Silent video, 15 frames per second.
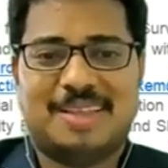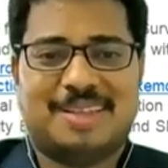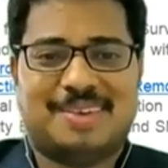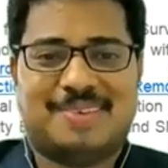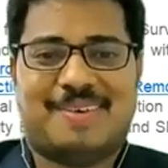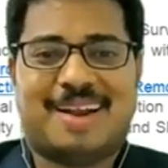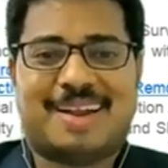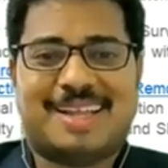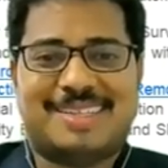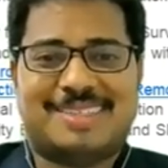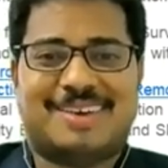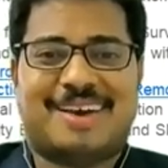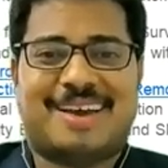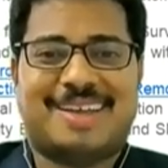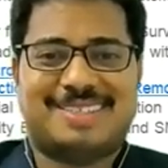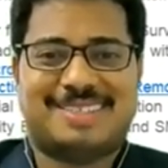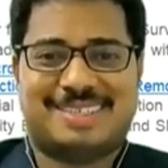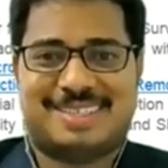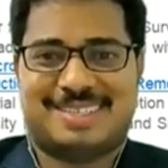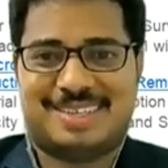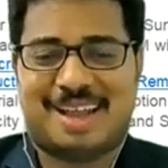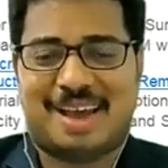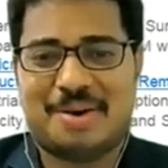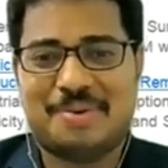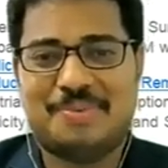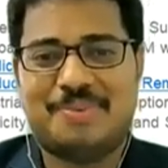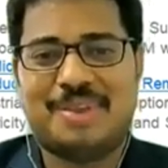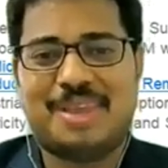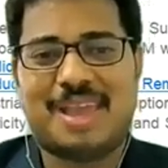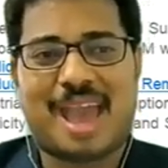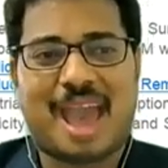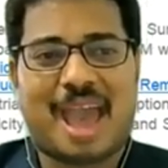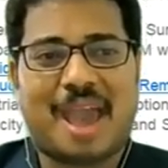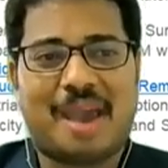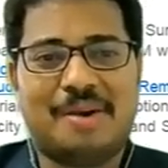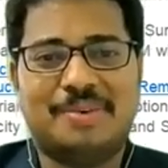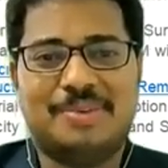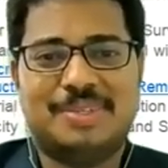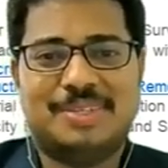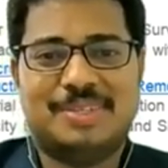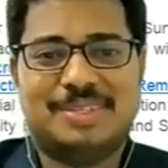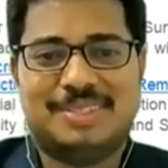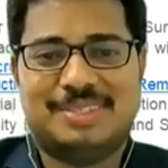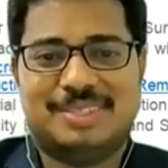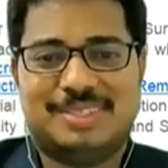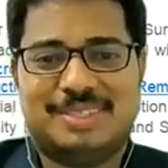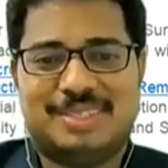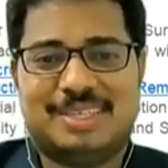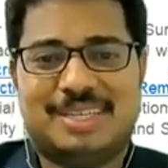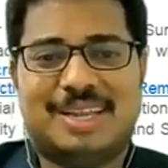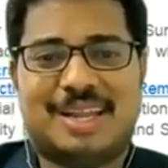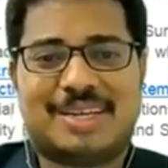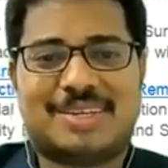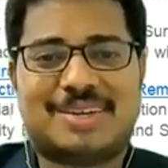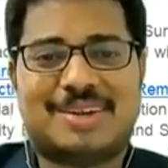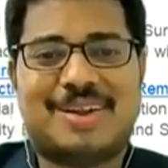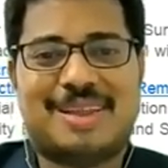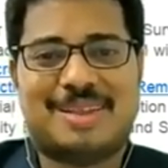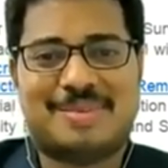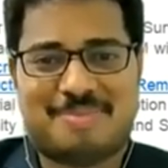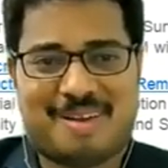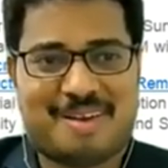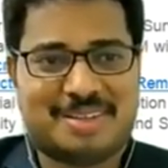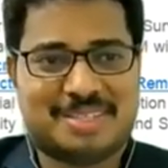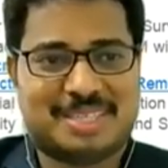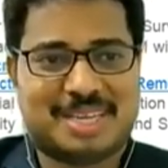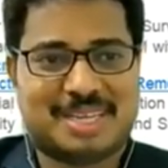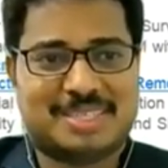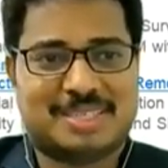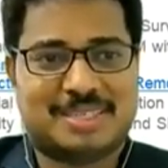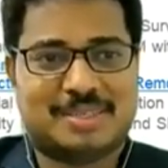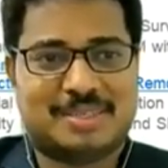what else, guys? Now we have electronic projects.